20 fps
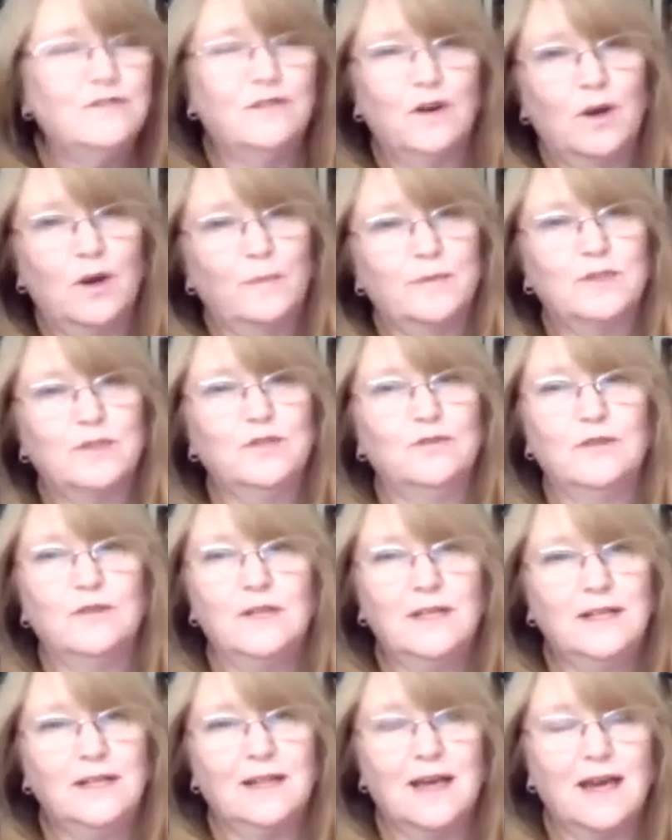
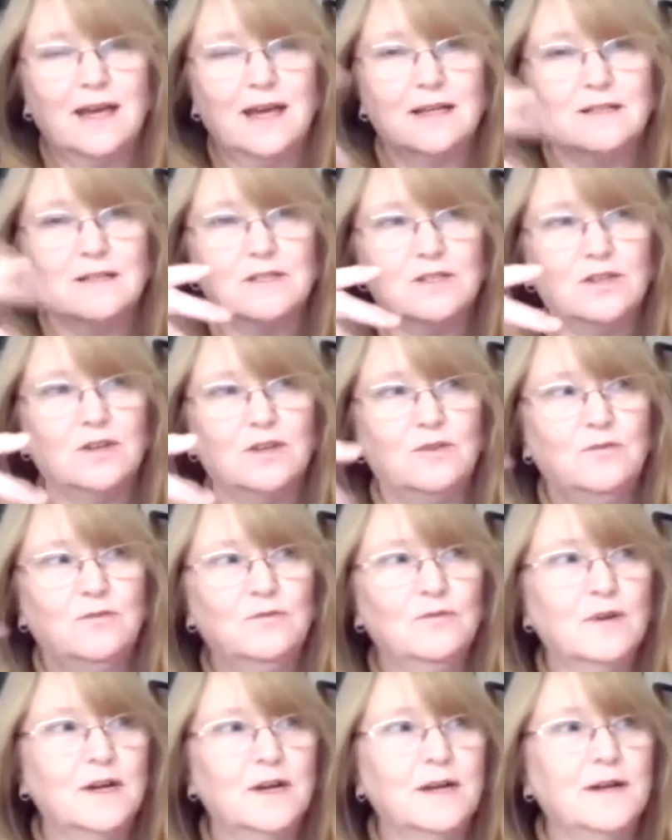opportunity there
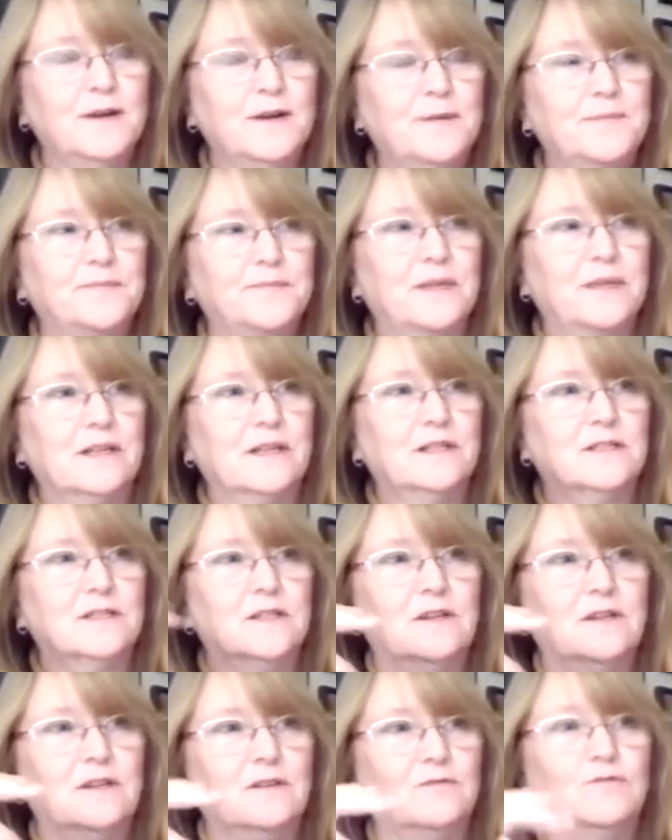to
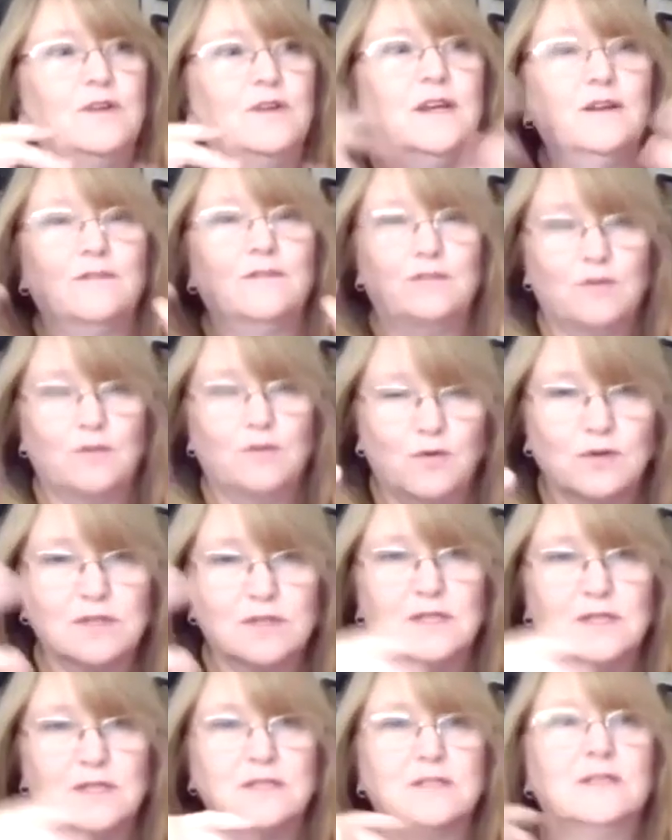to reinforce
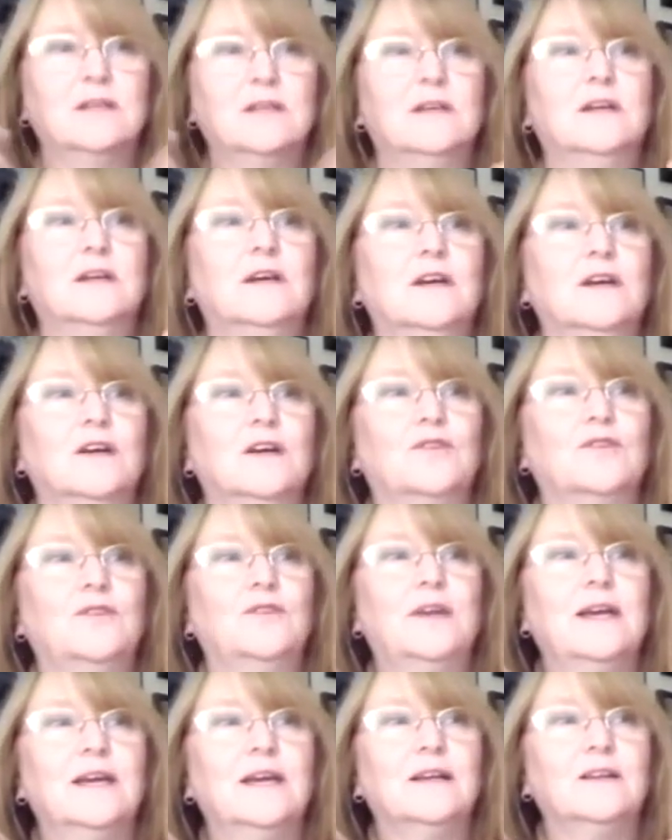and to
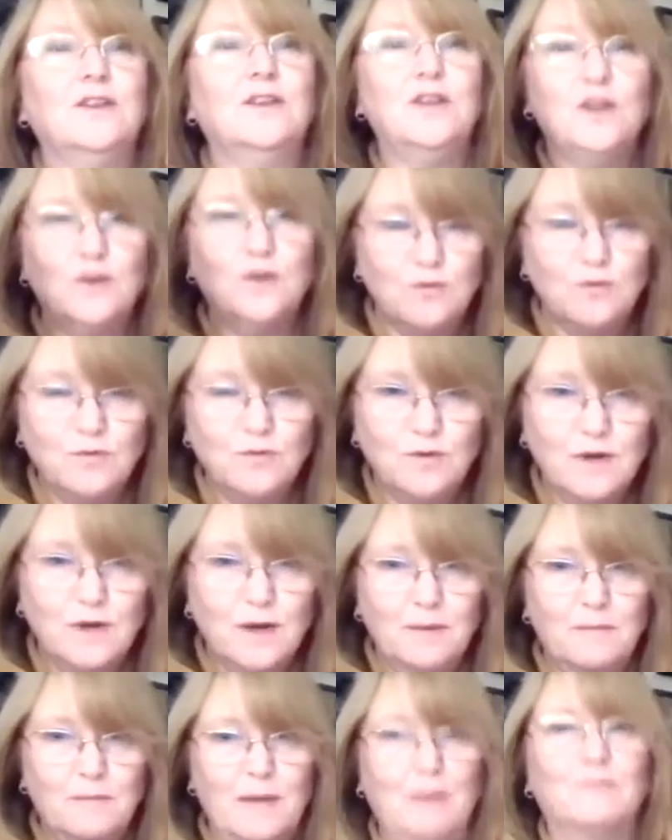create new
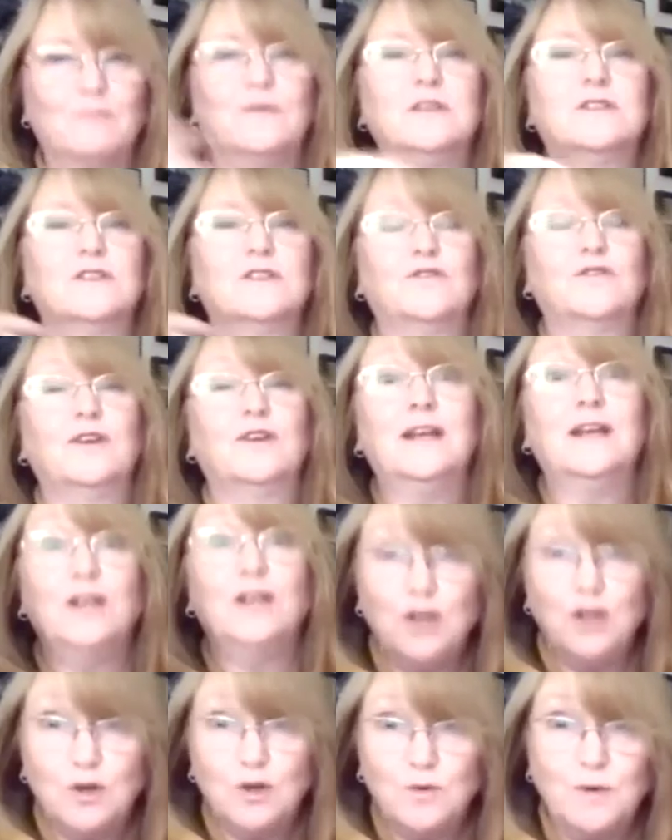memories to create
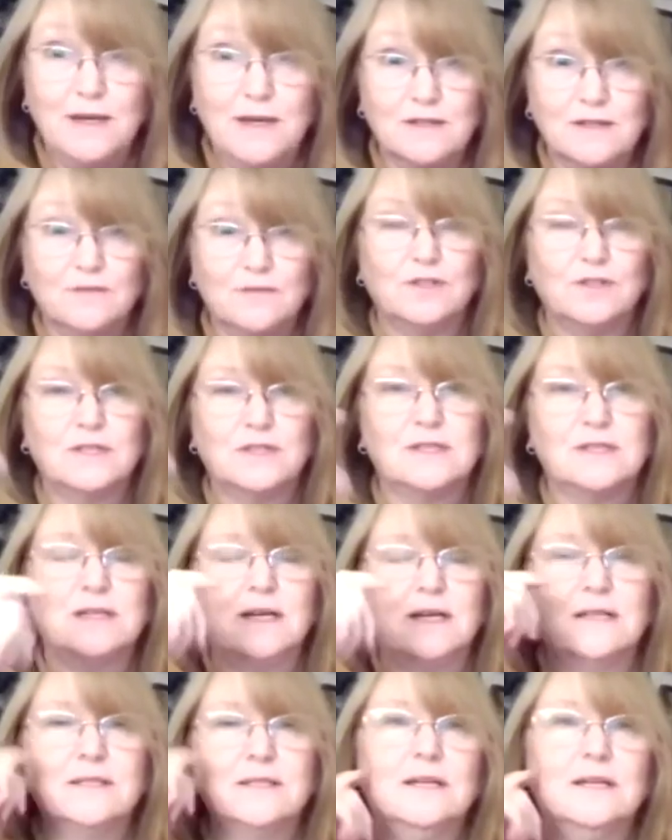new ways of
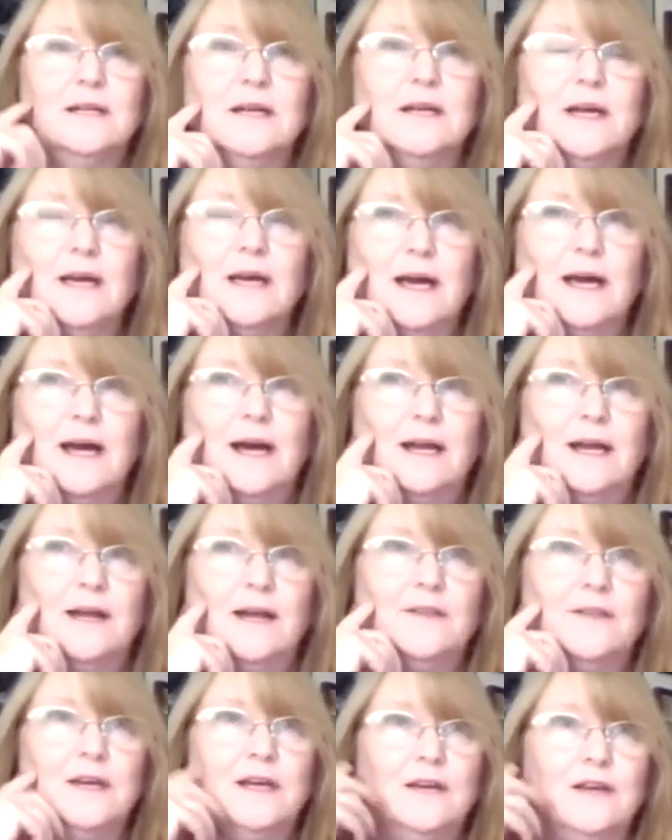understanding and i
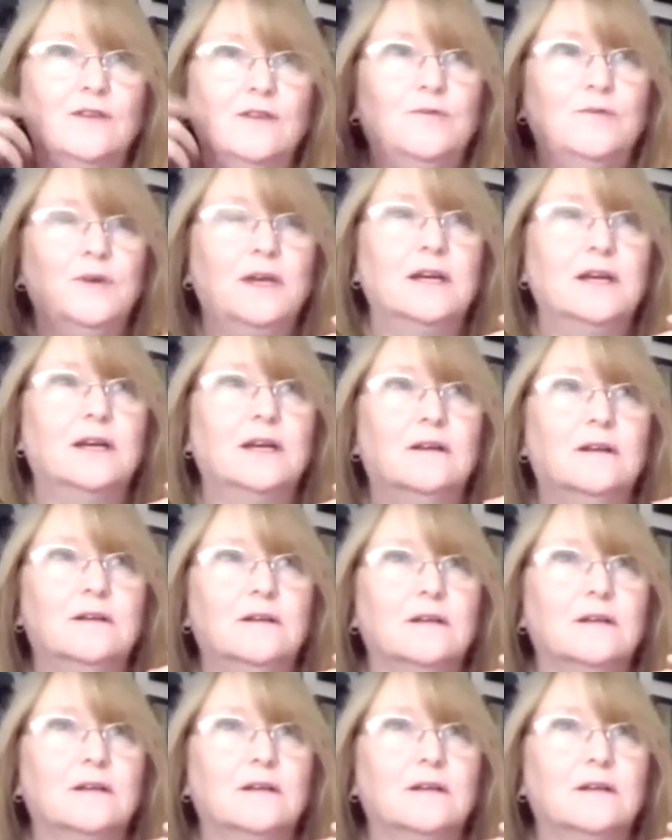think if we can